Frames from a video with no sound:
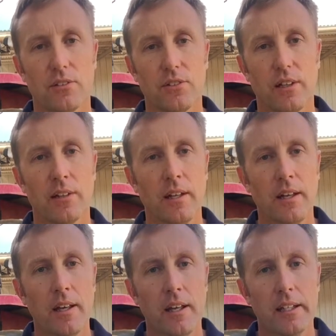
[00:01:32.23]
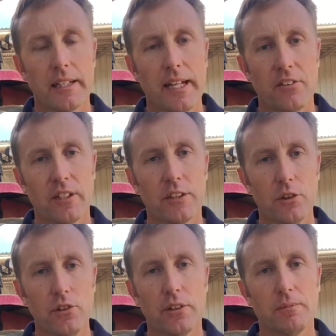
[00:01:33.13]
So you can actually
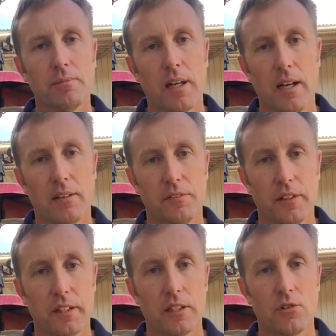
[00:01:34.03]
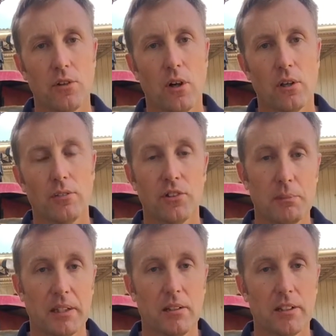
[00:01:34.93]
use it uh, for the control of
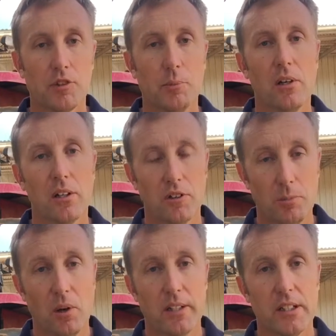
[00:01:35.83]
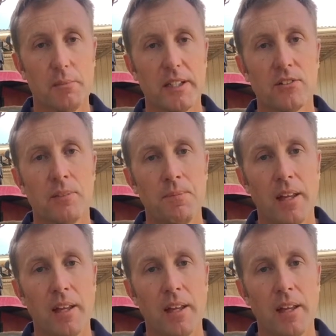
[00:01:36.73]
something like spiny emex